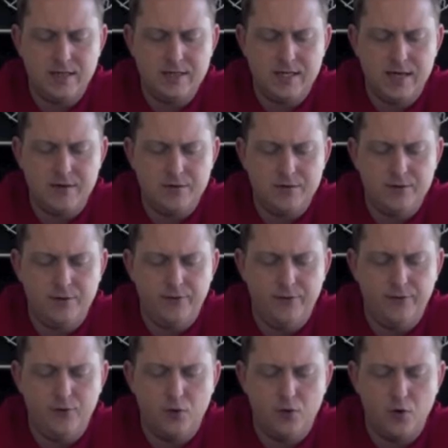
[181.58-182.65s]
get down to
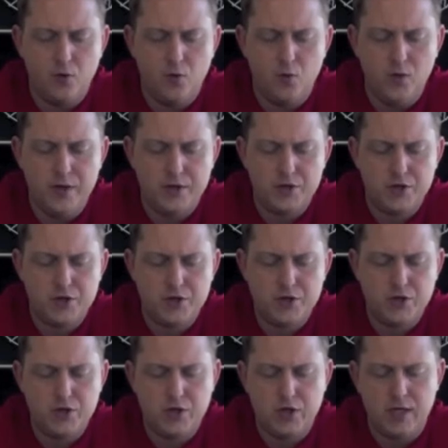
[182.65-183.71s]
4,
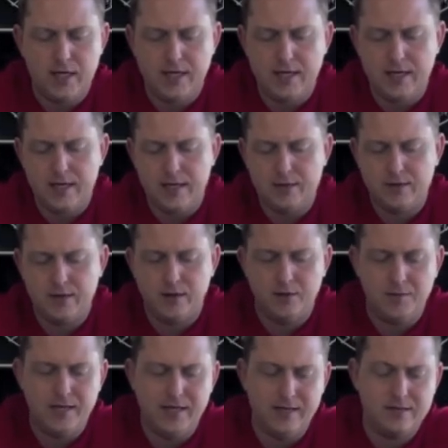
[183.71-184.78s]
which I took
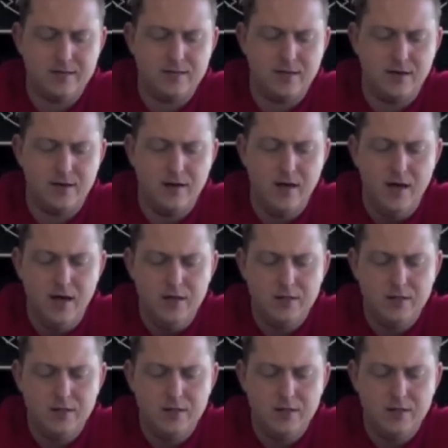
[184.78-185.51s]
out my next start.